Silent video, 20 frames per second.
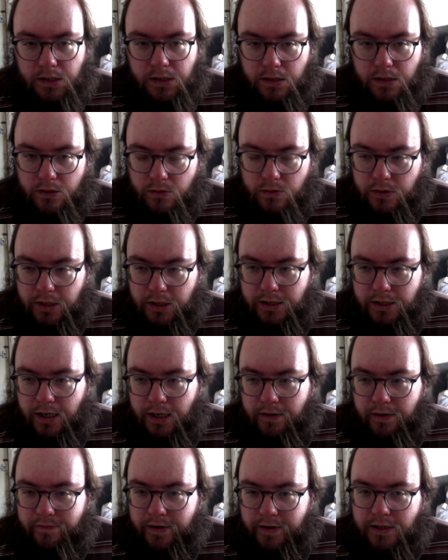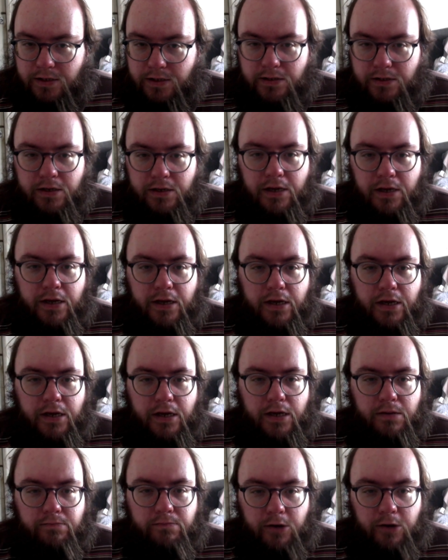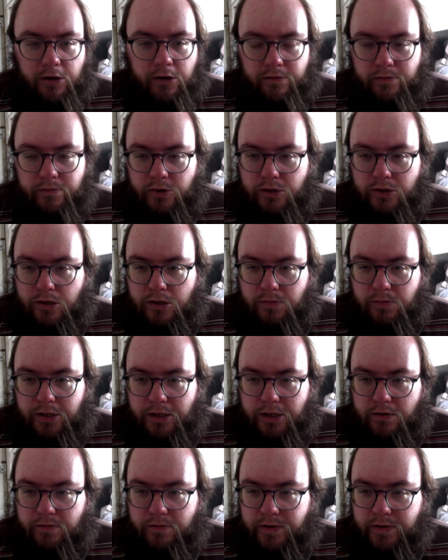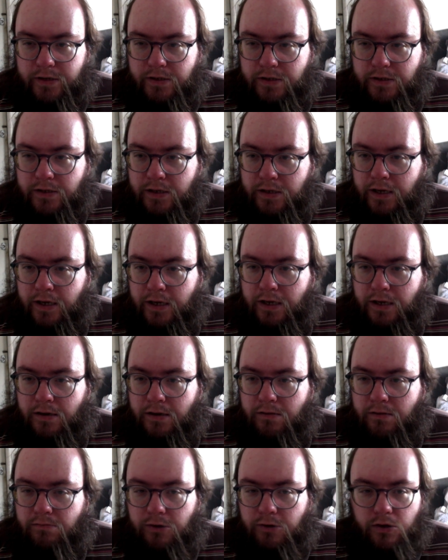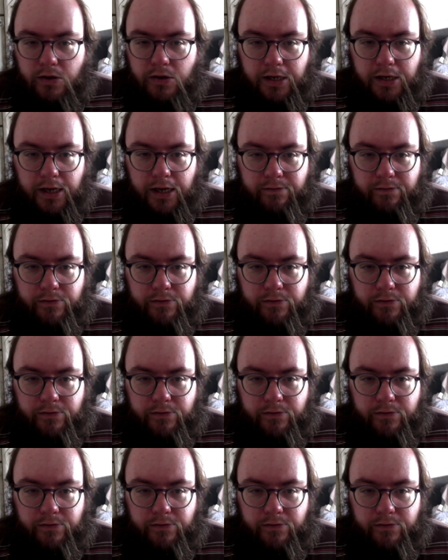Sean D. Sandfast, Mark from Booktime is Elvis, Michael K.